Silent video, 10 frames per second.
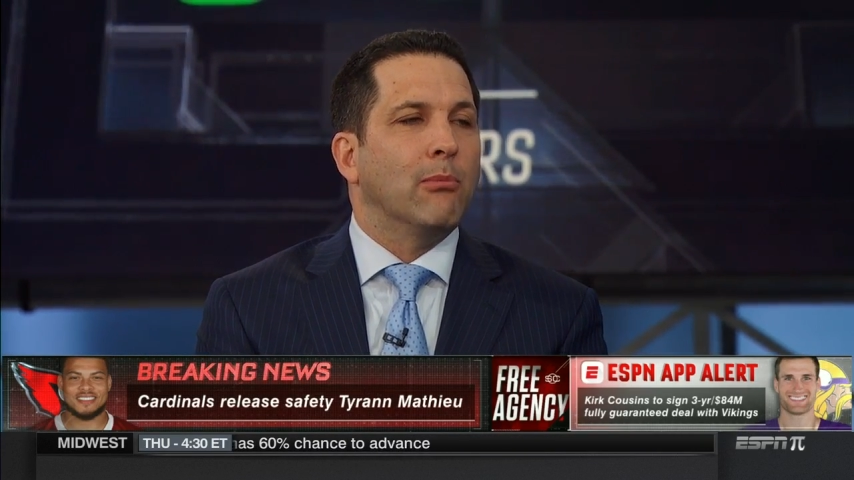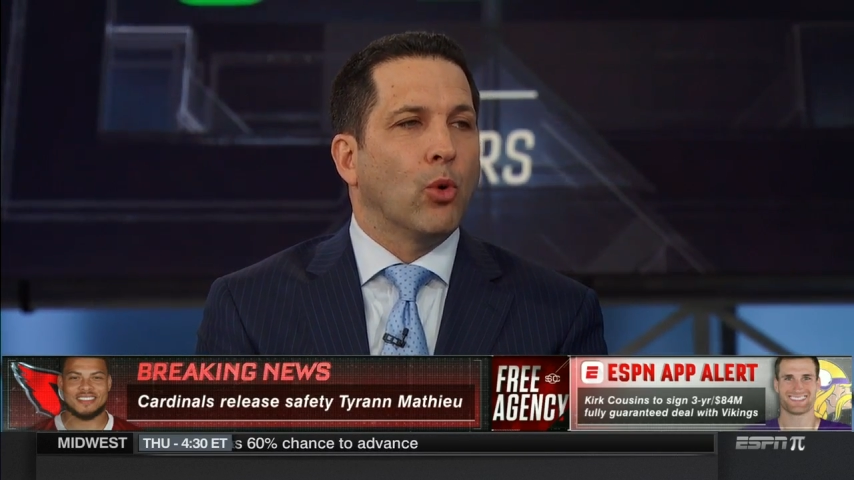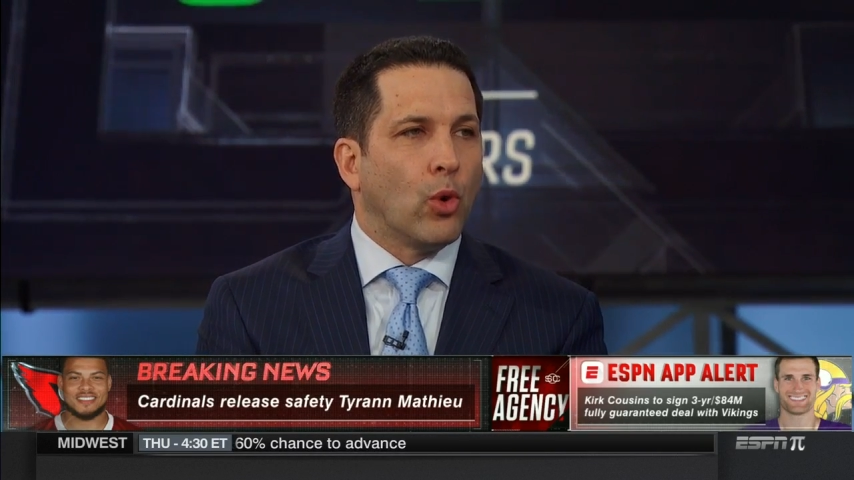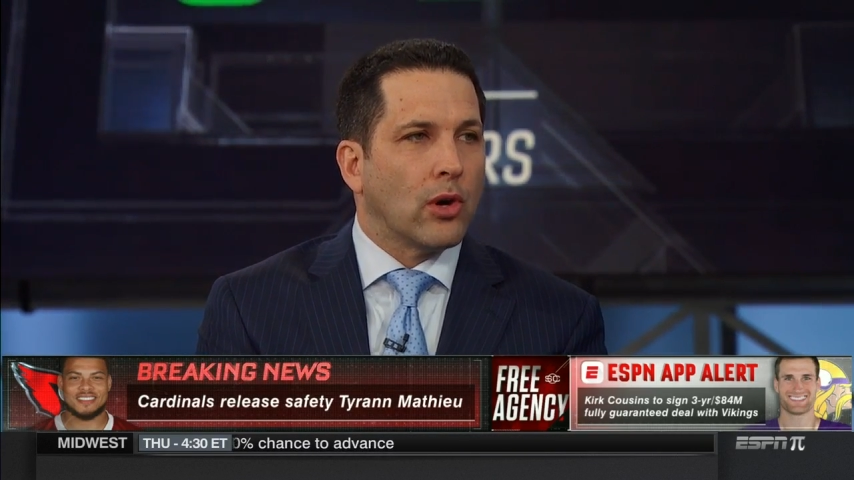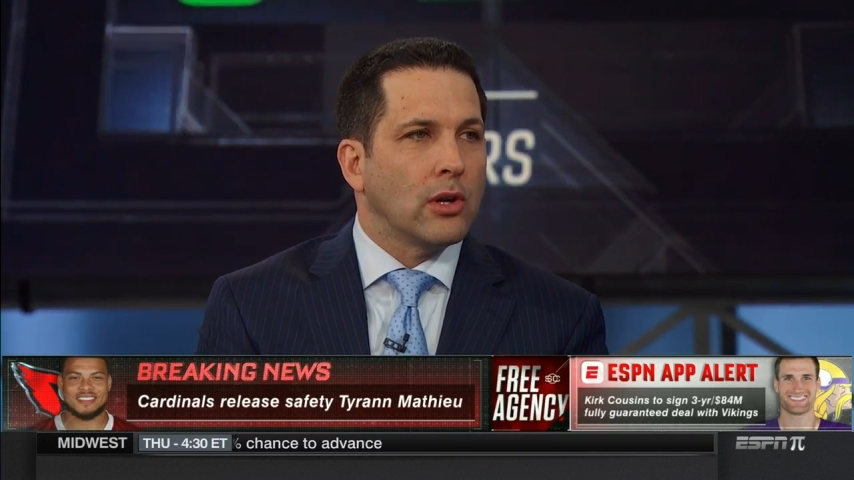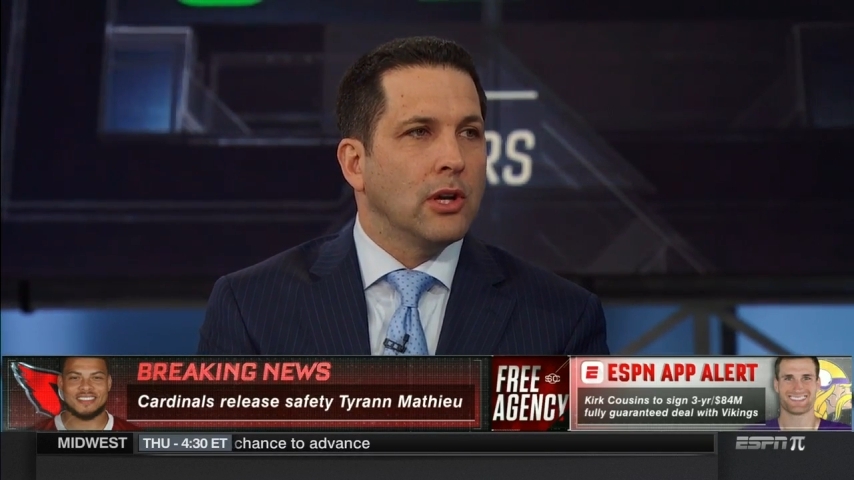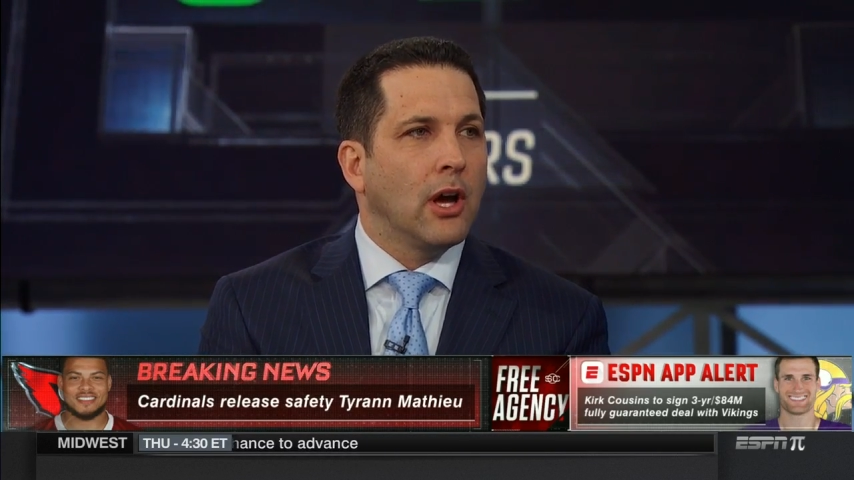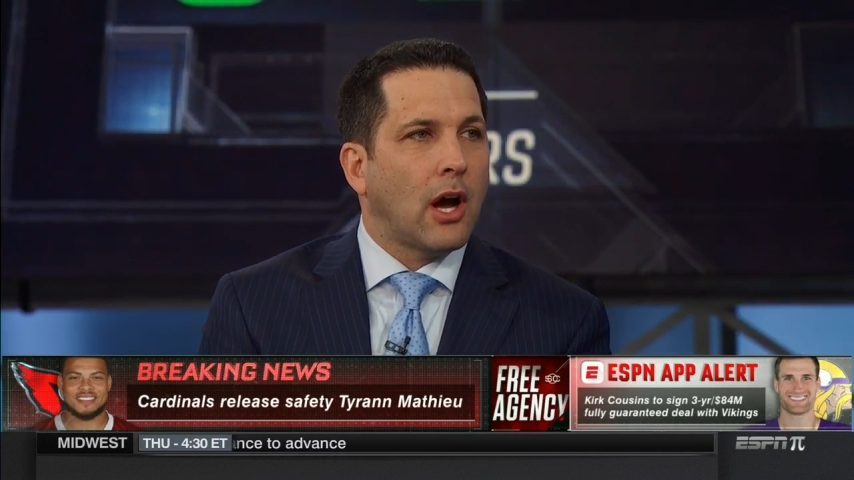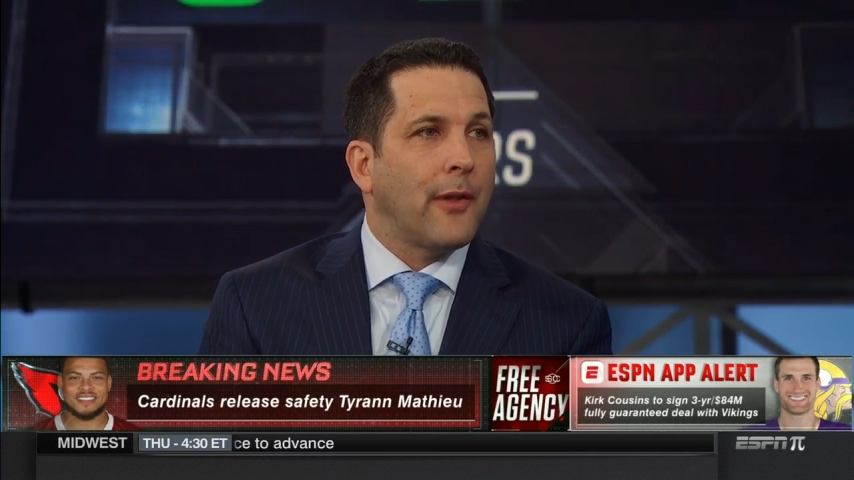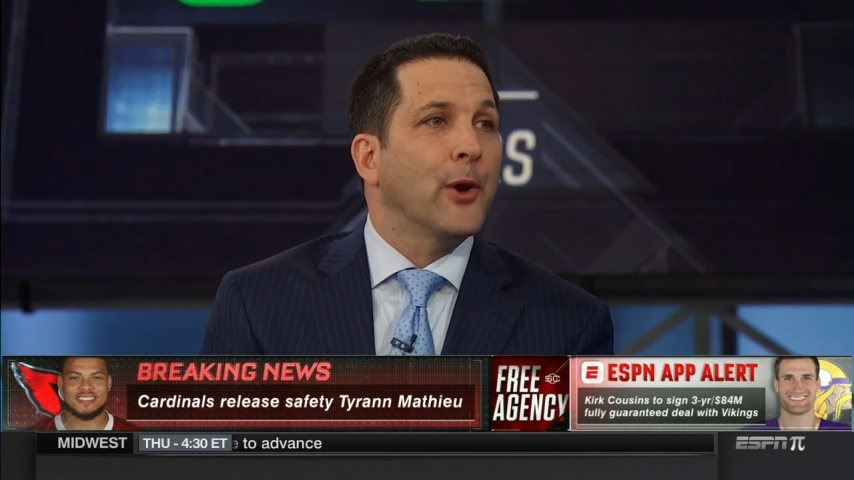more
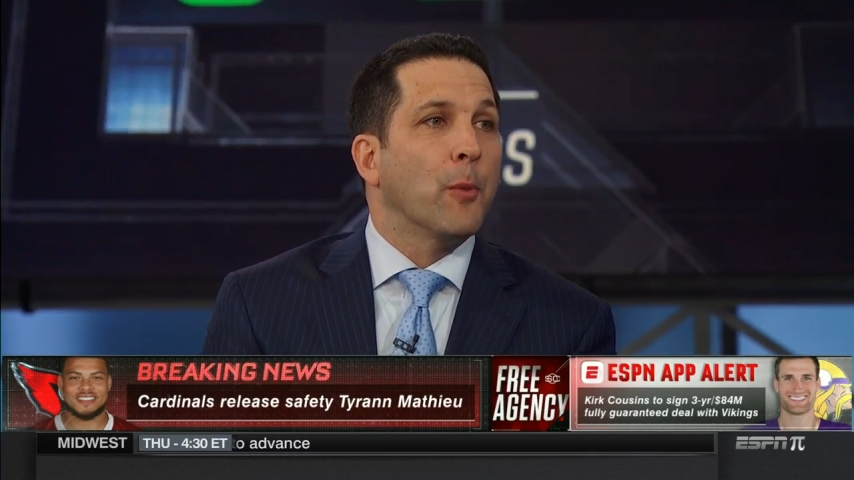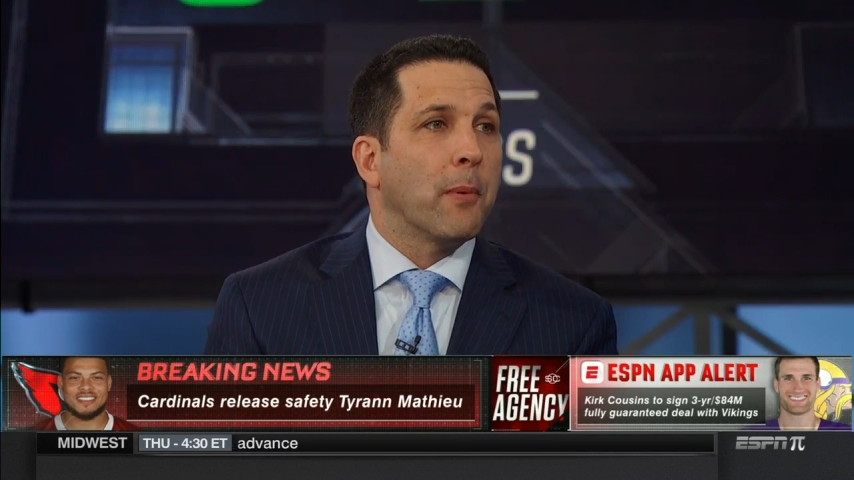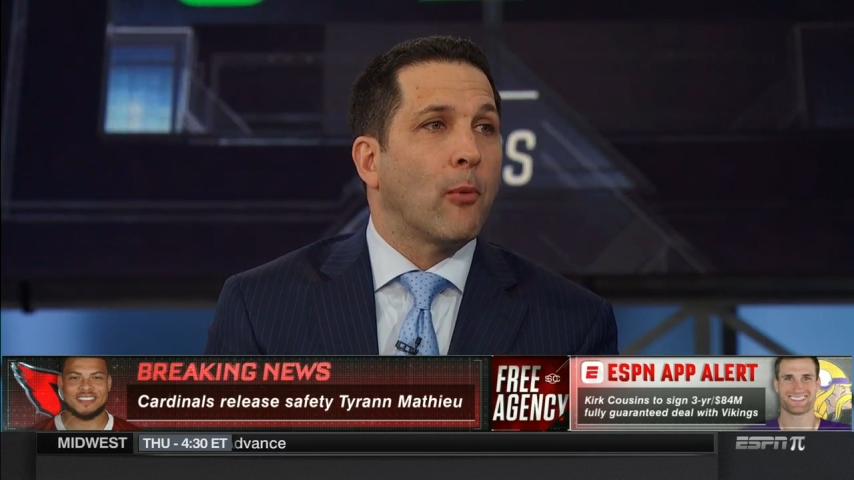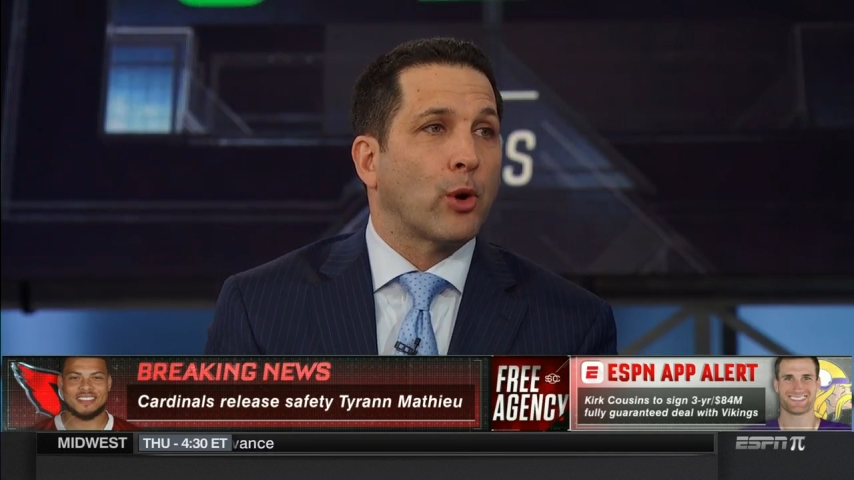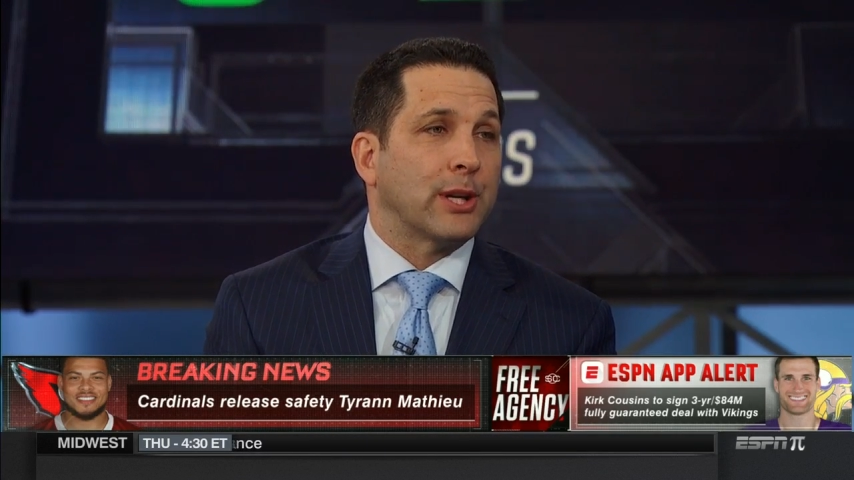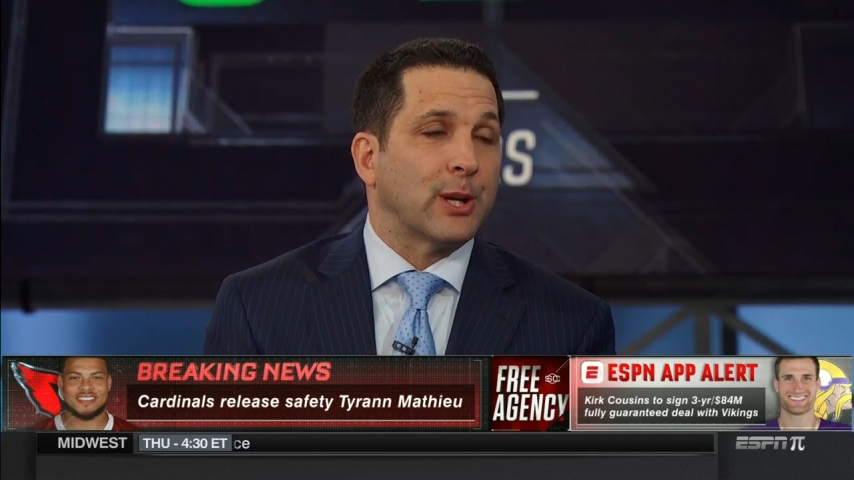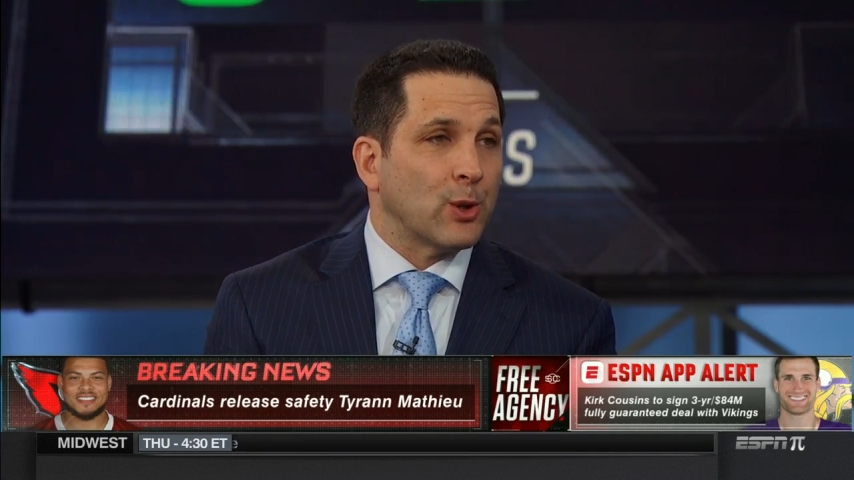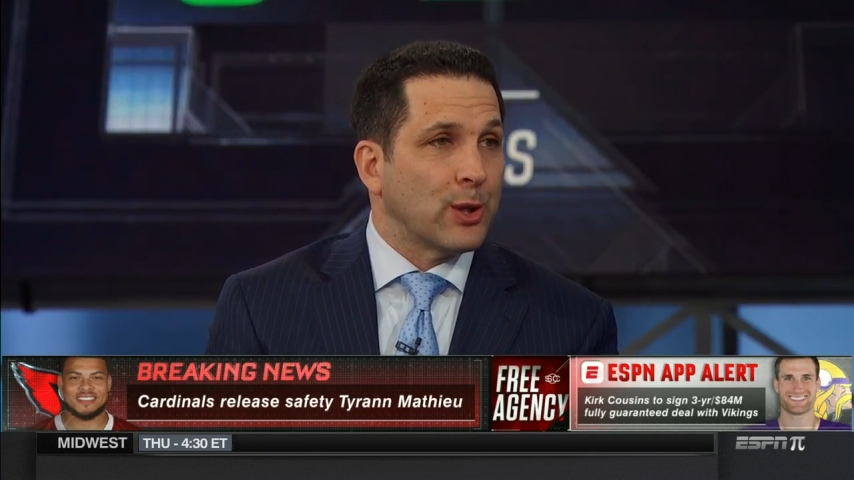on the open market.